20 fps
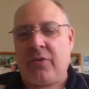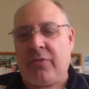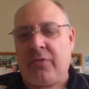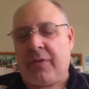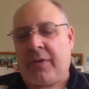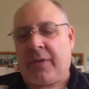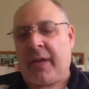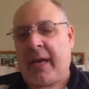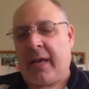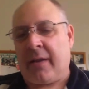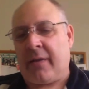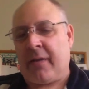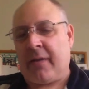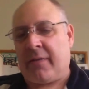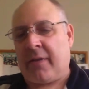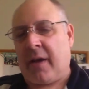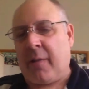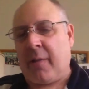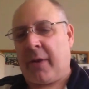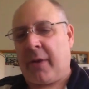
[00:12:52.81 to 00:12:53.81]
that they had at the
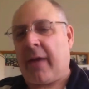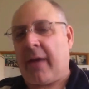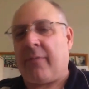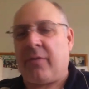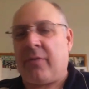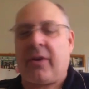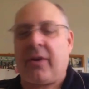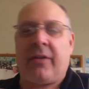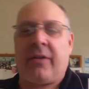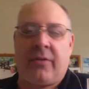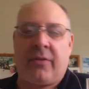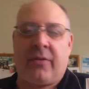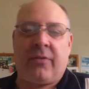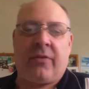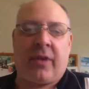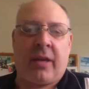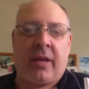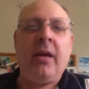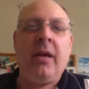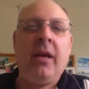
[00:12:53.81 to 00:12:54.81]
time with
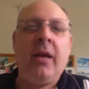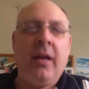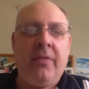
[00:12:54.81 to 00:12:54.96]
advertisers, and